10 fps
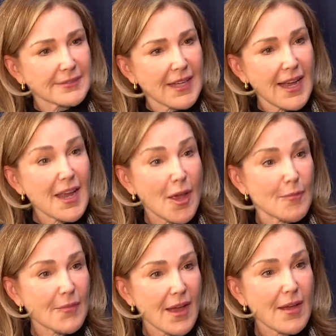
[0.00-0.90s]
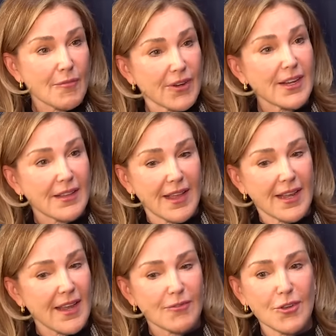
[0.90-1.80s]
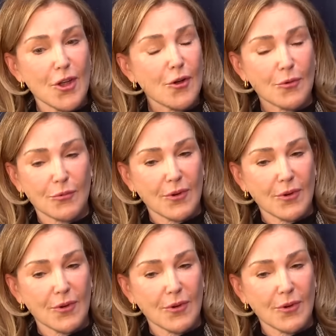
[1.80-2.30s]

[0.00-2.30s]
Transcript: I am. I am very glad. I have no.